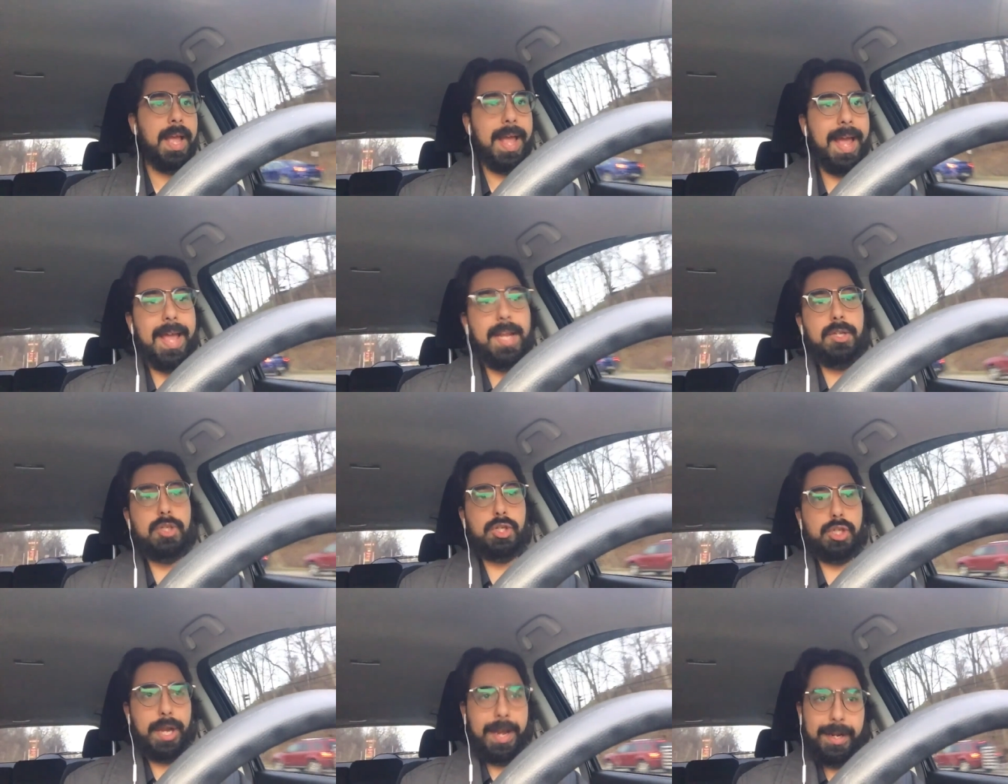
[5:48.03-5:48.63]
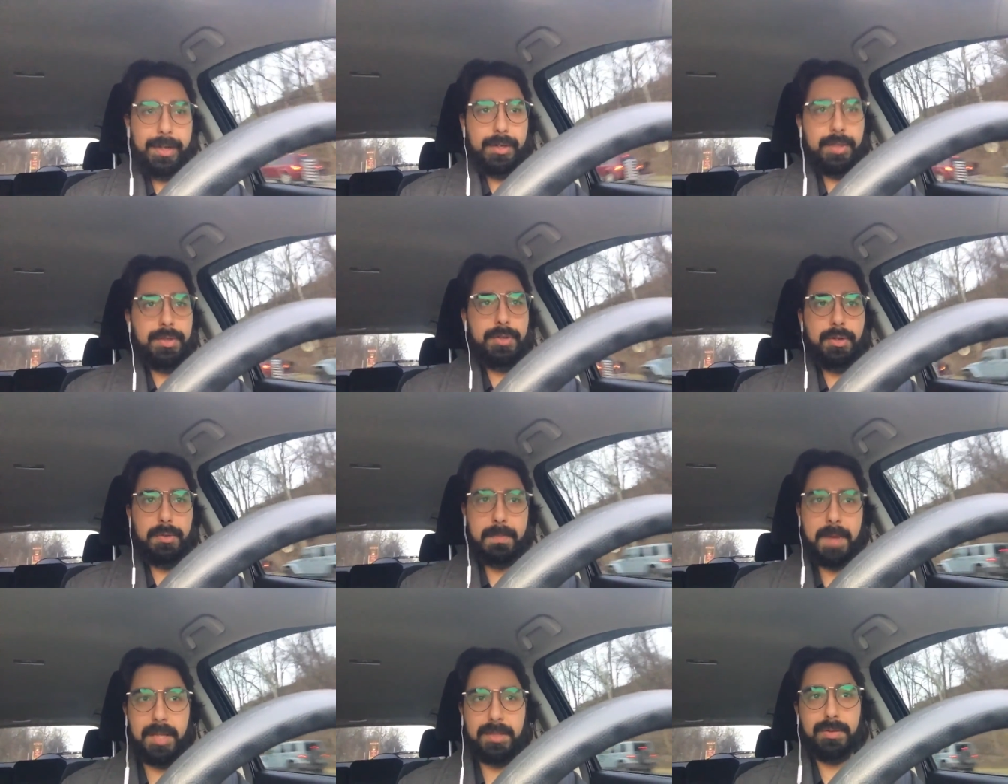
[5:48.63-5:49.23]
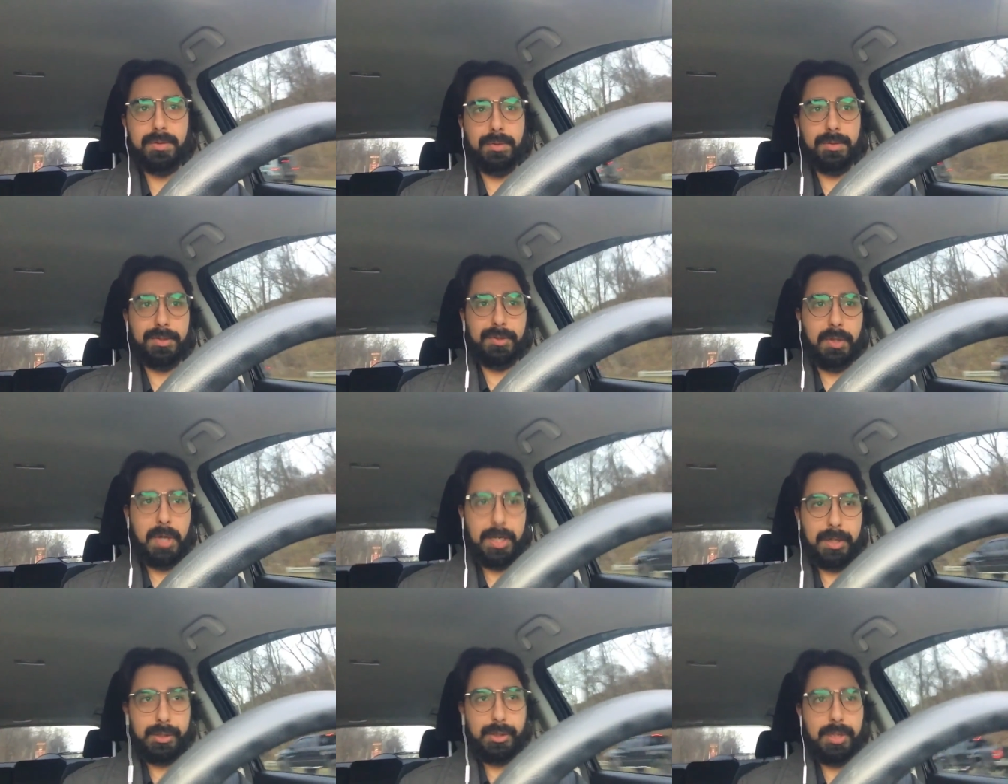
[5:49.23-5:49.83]
it changes your muscle
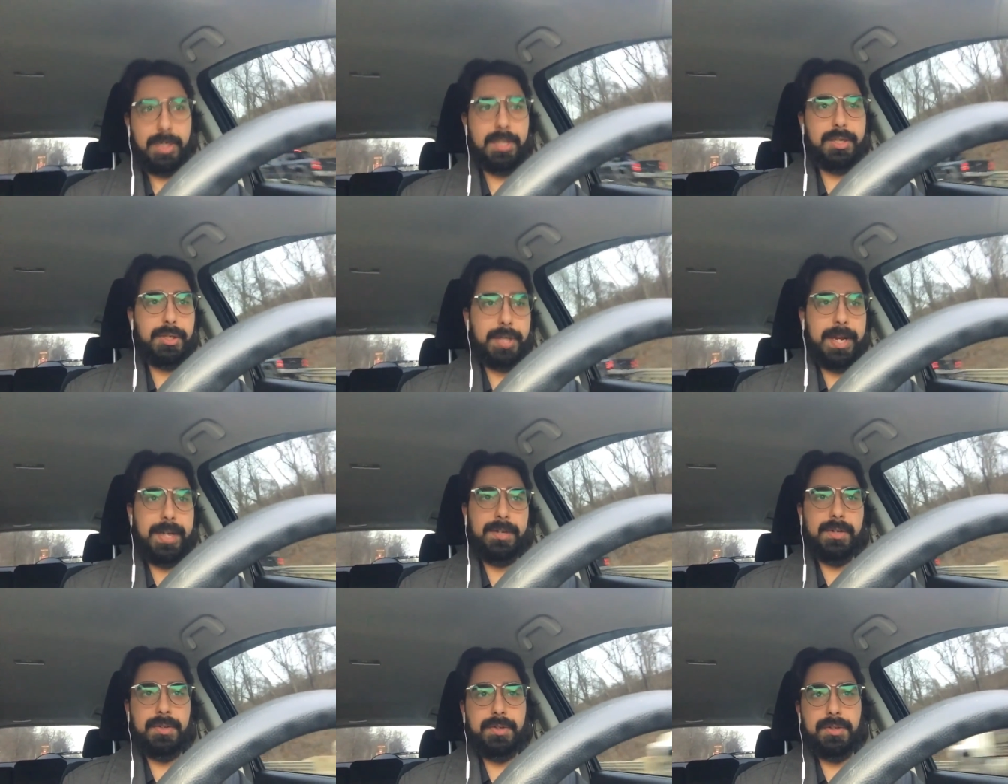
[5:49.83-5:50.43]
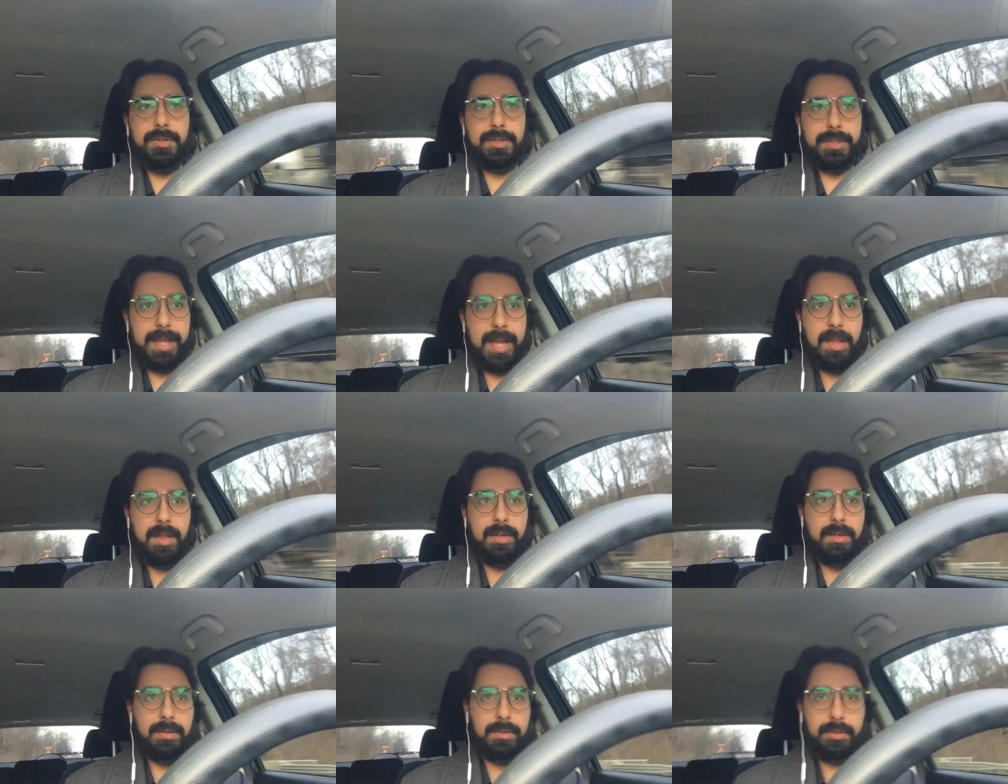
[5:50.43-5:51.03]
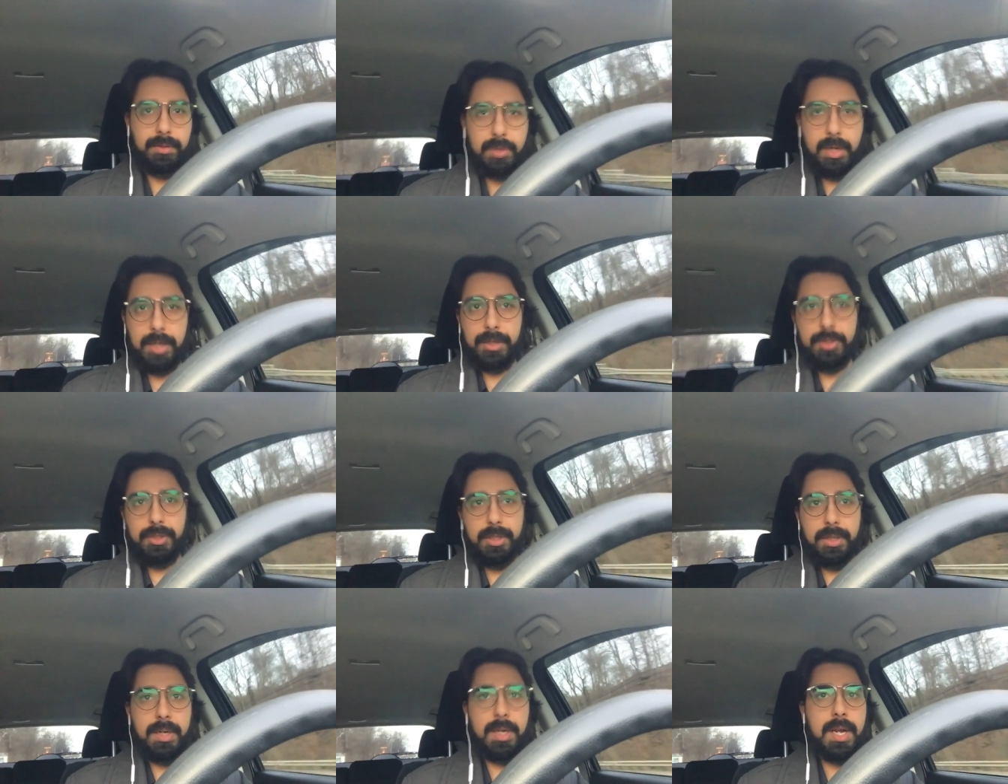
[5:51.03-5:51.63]
structure, it changes your skeletal
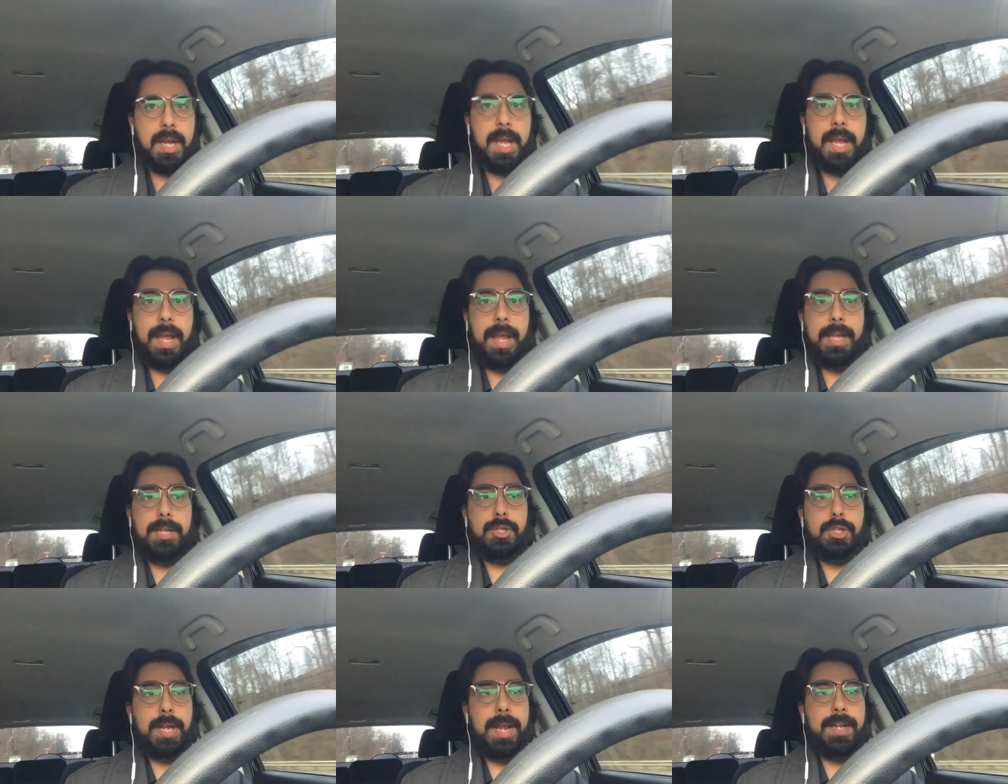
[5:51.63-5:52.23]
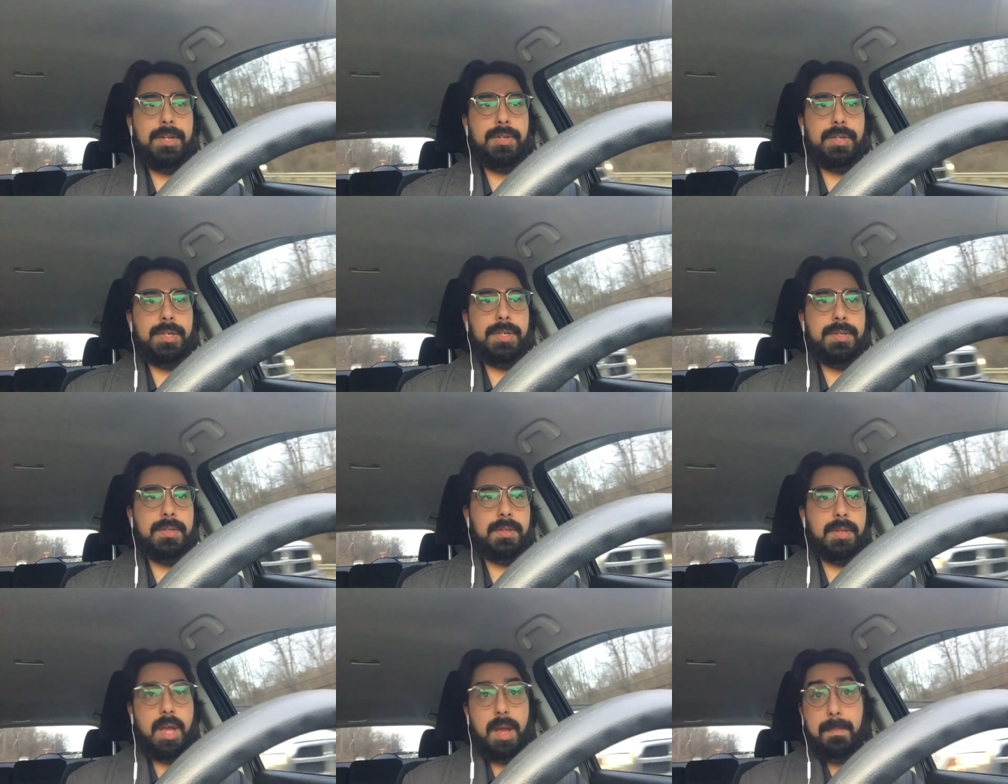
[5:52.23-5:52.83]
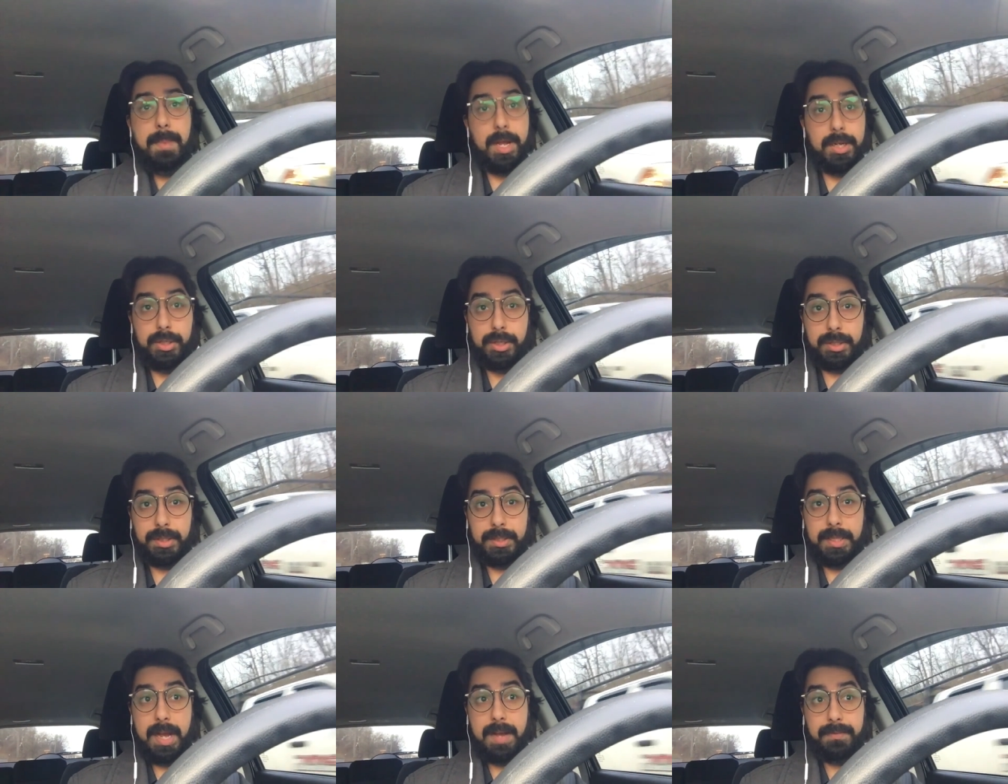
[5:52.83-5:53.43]
structure, it changes a bunch of
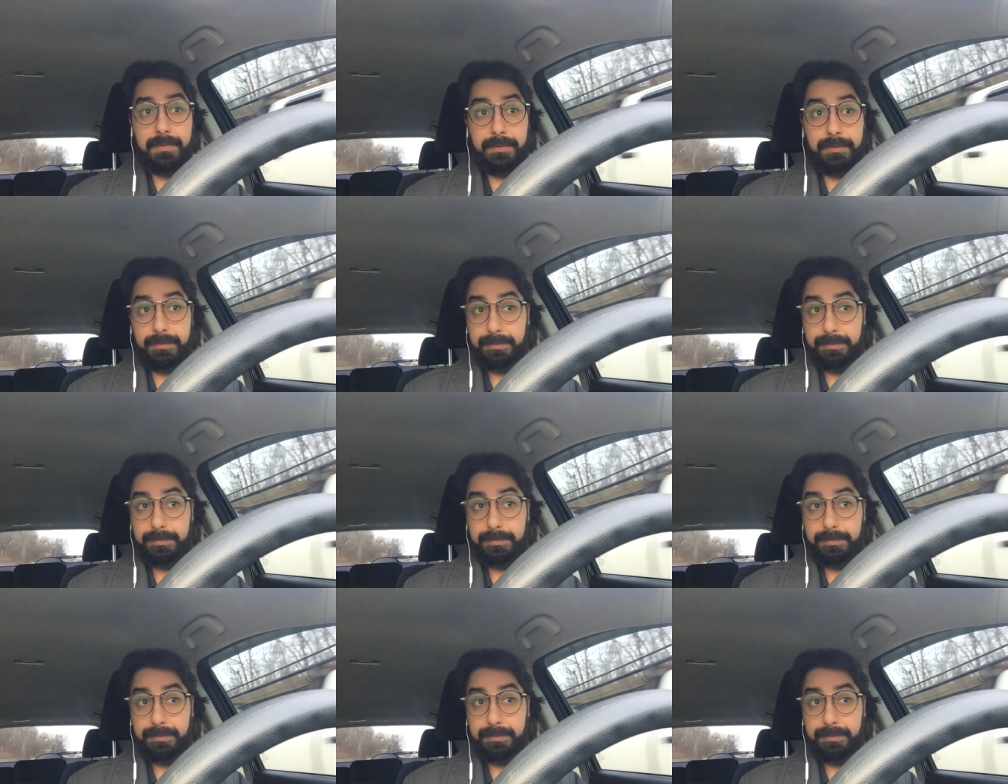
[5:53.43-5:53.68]
stuff.